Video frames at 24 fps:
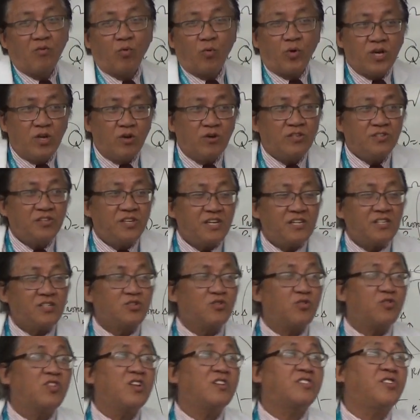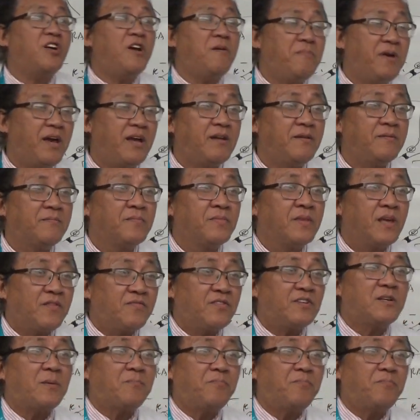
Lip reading: we use this to determine if there's